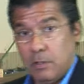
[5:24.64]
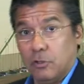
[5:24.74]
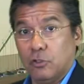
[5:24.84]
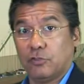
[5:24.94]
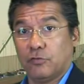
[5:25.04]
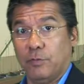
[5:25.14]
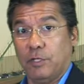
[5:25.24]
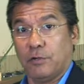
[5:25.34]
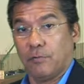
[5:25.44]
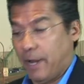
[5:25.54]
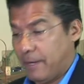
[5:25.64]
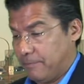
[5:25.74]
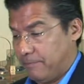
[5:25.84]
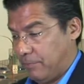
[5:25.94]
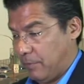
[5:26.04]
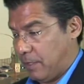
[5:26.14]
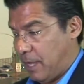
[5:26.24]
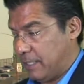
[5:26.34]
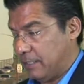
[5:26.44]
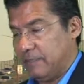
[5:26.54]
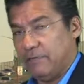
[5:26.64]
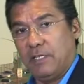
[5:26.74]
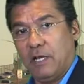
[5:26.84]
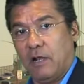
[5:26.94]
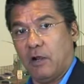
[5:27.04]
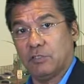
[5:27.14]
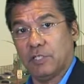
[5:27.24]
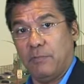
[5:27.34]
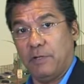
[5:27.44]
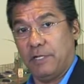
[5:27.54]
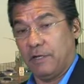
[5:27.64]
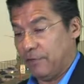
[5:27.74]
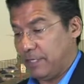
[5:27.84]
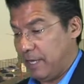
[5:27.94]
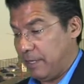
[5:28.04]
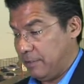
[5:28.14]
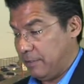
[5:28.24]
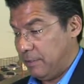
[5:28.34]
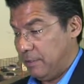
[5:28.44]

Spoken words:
Looks familiar, right? A lot of DVIRs coming in every day.